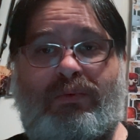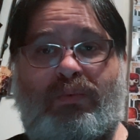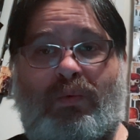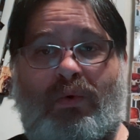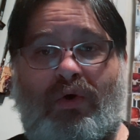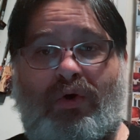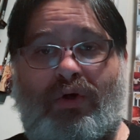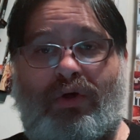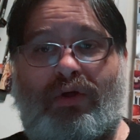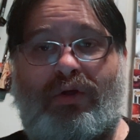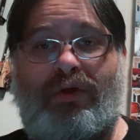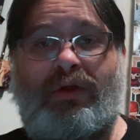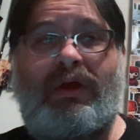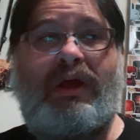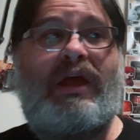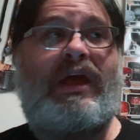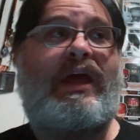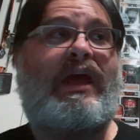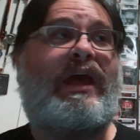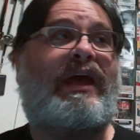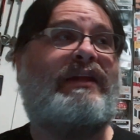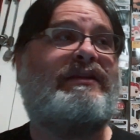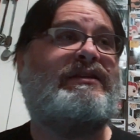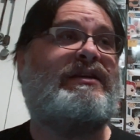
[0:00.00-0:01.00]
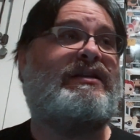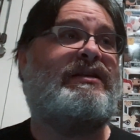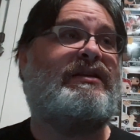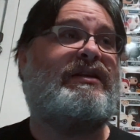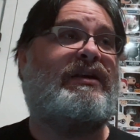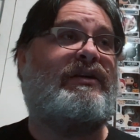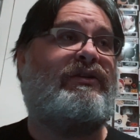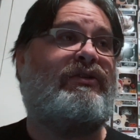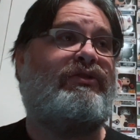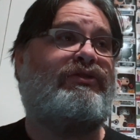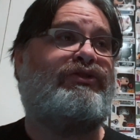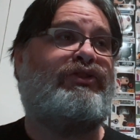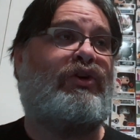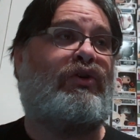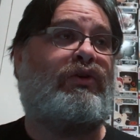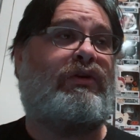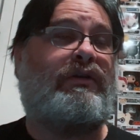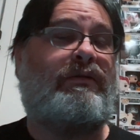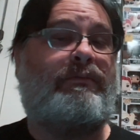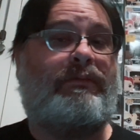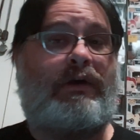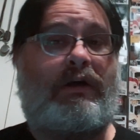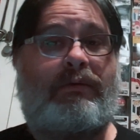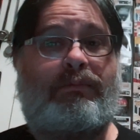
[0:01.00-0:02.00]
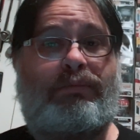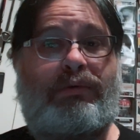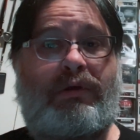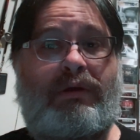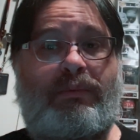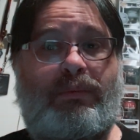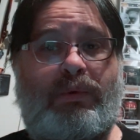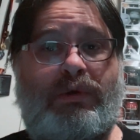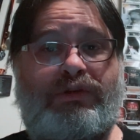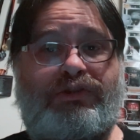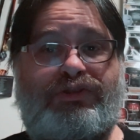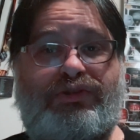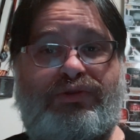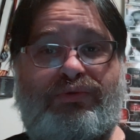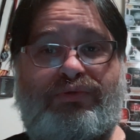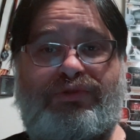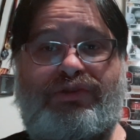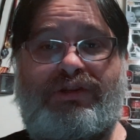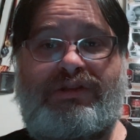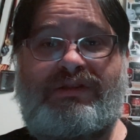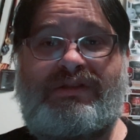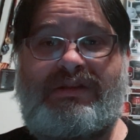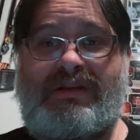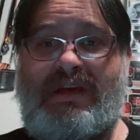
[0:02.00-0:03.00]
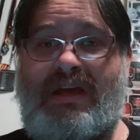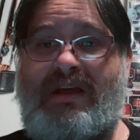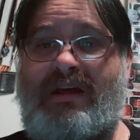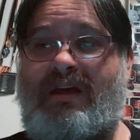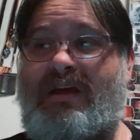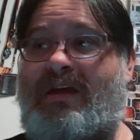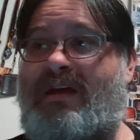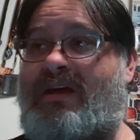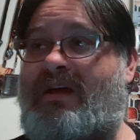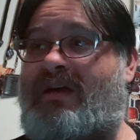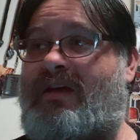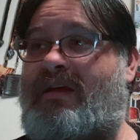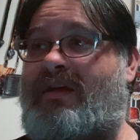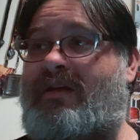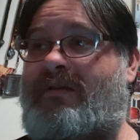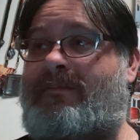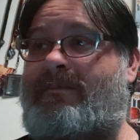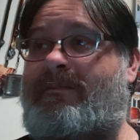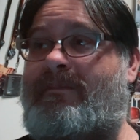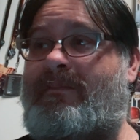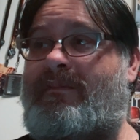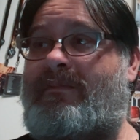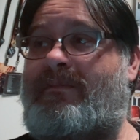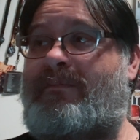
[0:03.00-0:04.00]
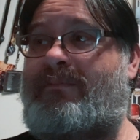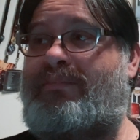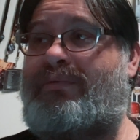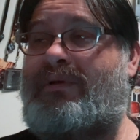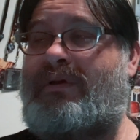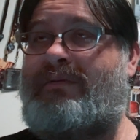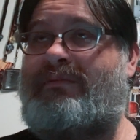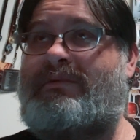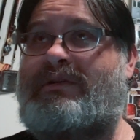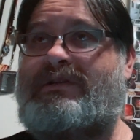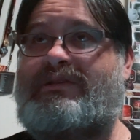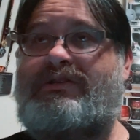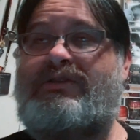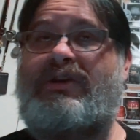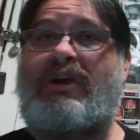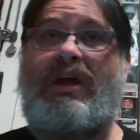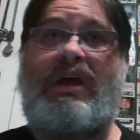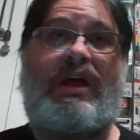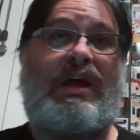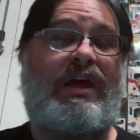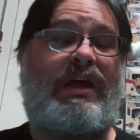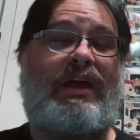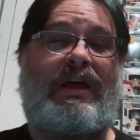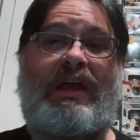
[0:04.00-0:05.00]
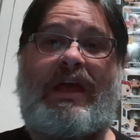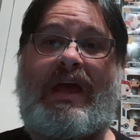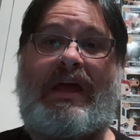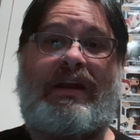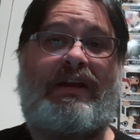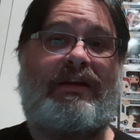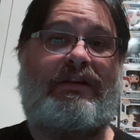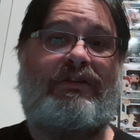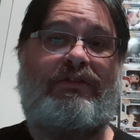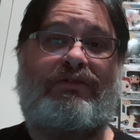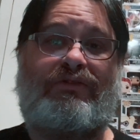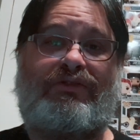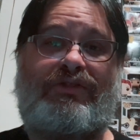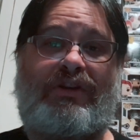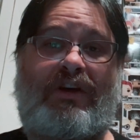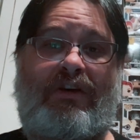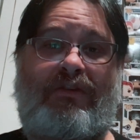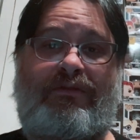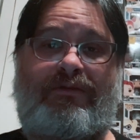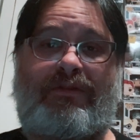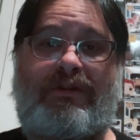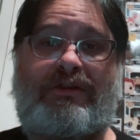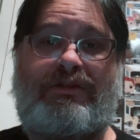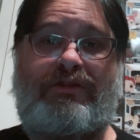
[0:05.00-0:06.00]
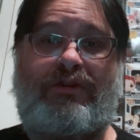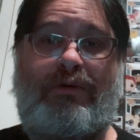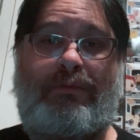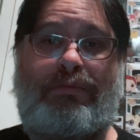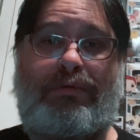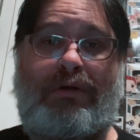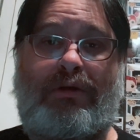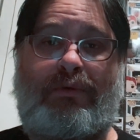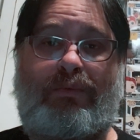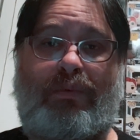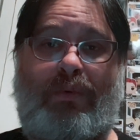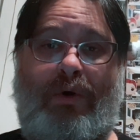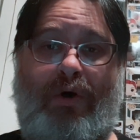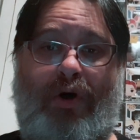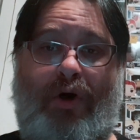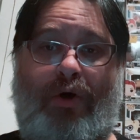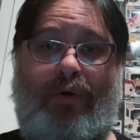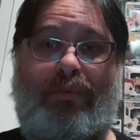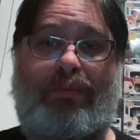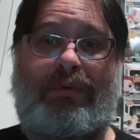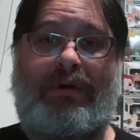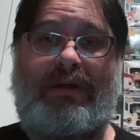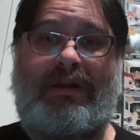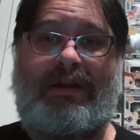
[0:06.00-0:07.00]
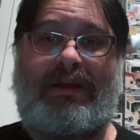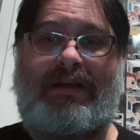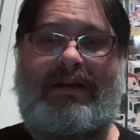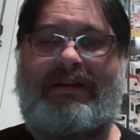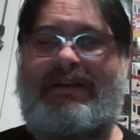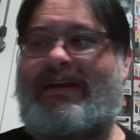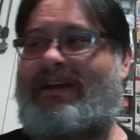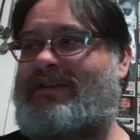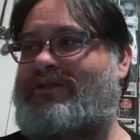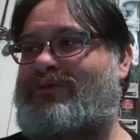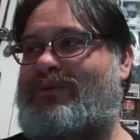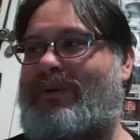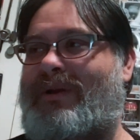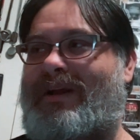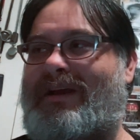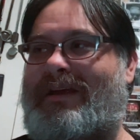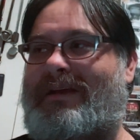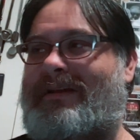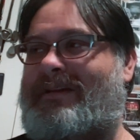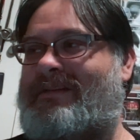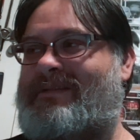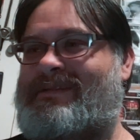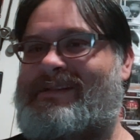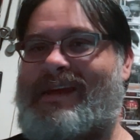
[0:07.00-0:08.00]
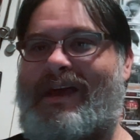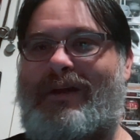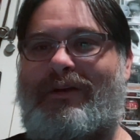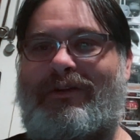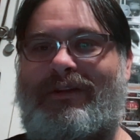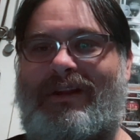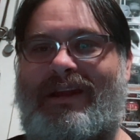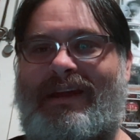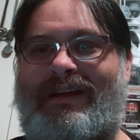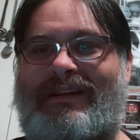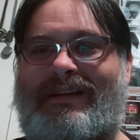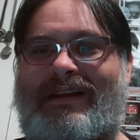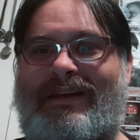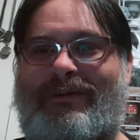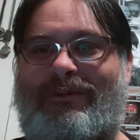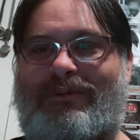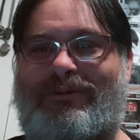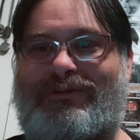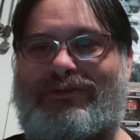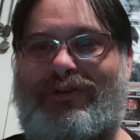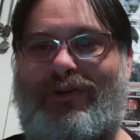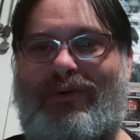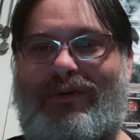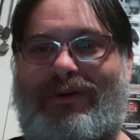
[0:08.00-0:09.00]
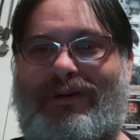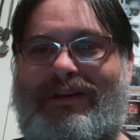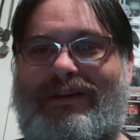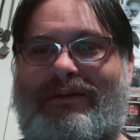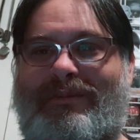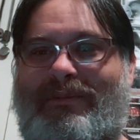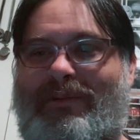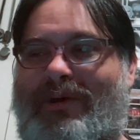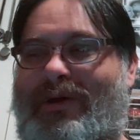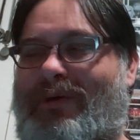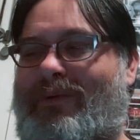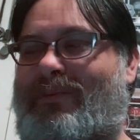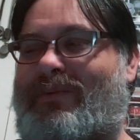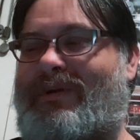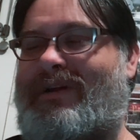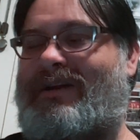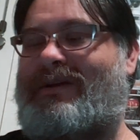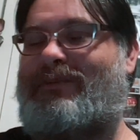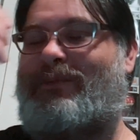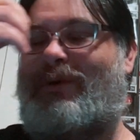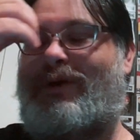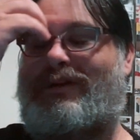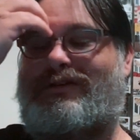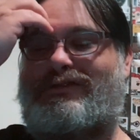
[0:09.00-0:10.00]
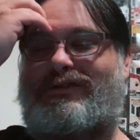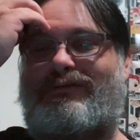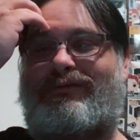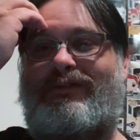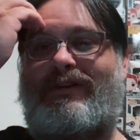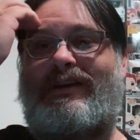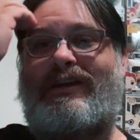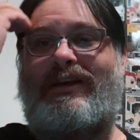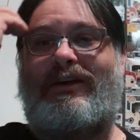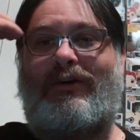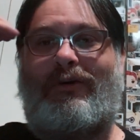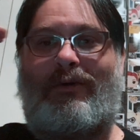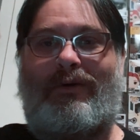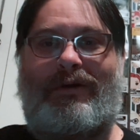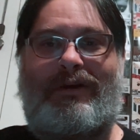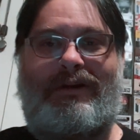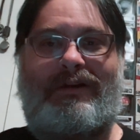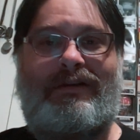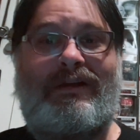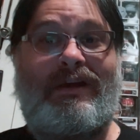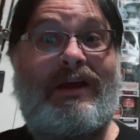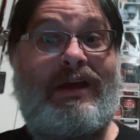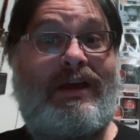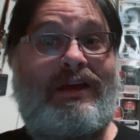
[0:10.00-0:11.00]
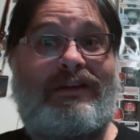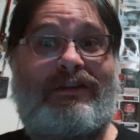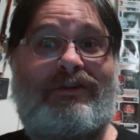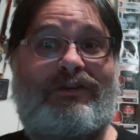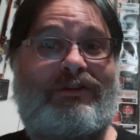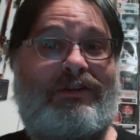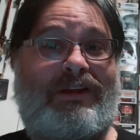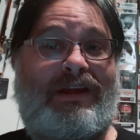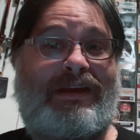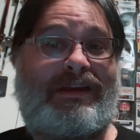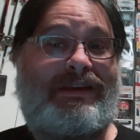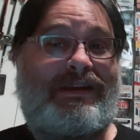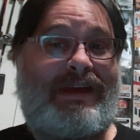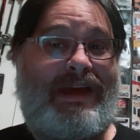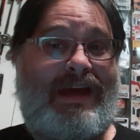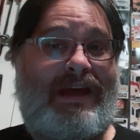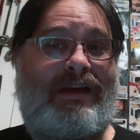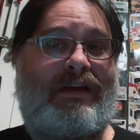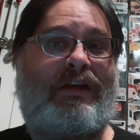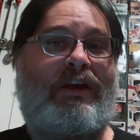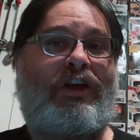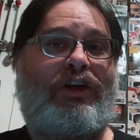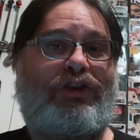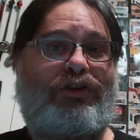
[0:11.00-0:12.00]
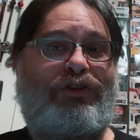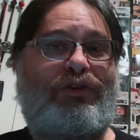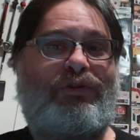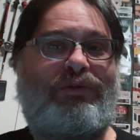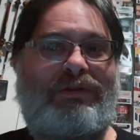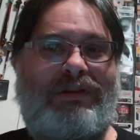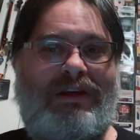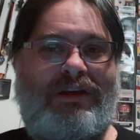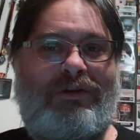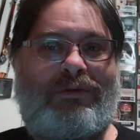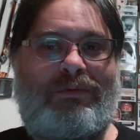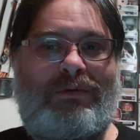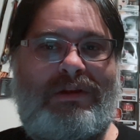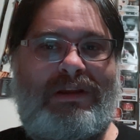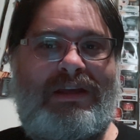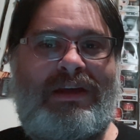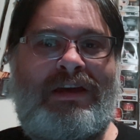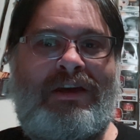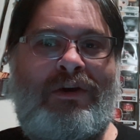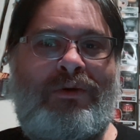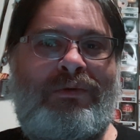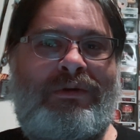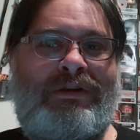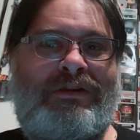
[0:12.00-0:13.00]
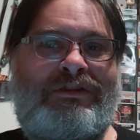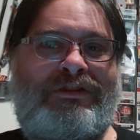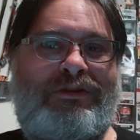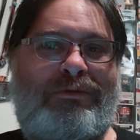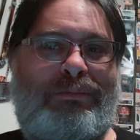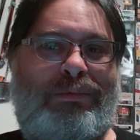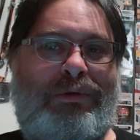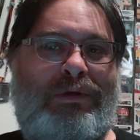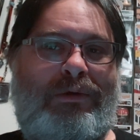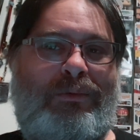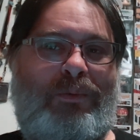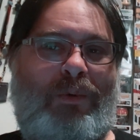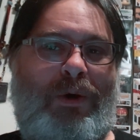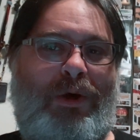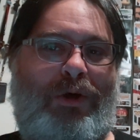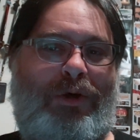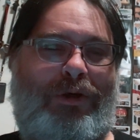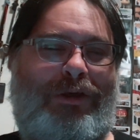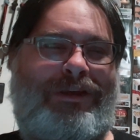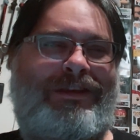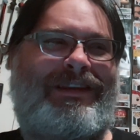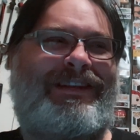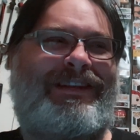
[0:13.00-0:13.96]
Wall, and then they're talking about pretty much you just pretty much heading yourself into a brick wall. Really, that's what it sounded like they were talking about when I watched the video on it. They're like, yeah, you're literally going into a brick wall.